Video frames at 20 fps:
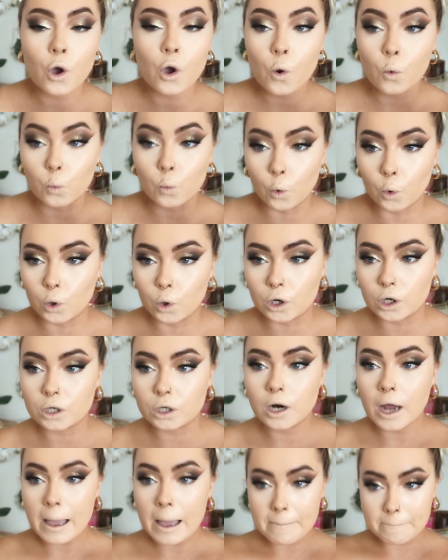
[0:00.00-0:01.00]
wore
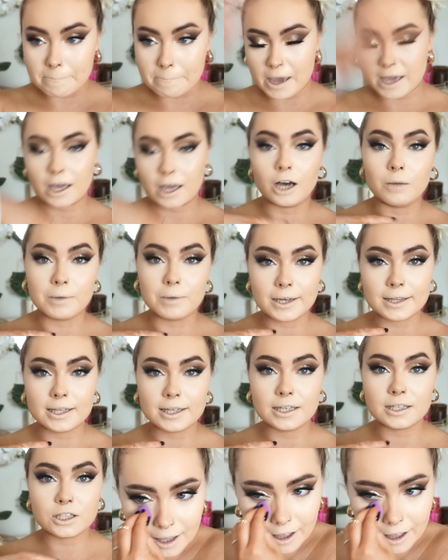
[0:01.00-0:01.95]
makeup like this.